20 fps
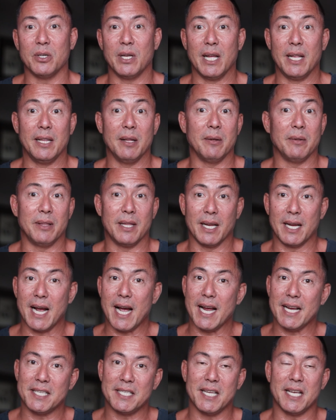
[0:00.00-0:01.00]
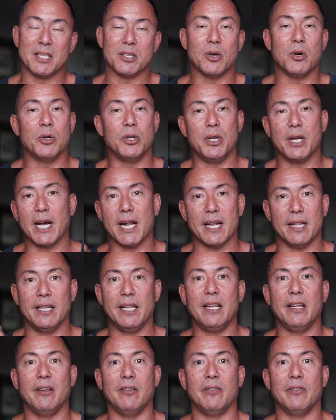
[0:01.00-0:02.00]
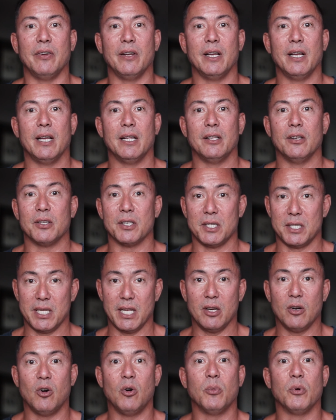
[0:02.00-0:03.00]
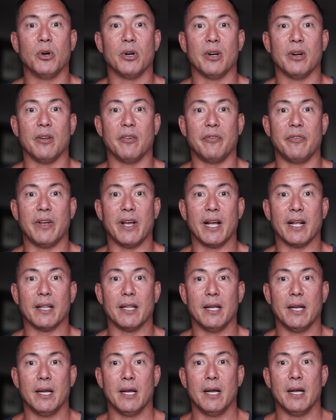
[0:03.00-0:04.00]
and the guy says, "Oh, you gotta leave. There's a stay-at-home order in effect."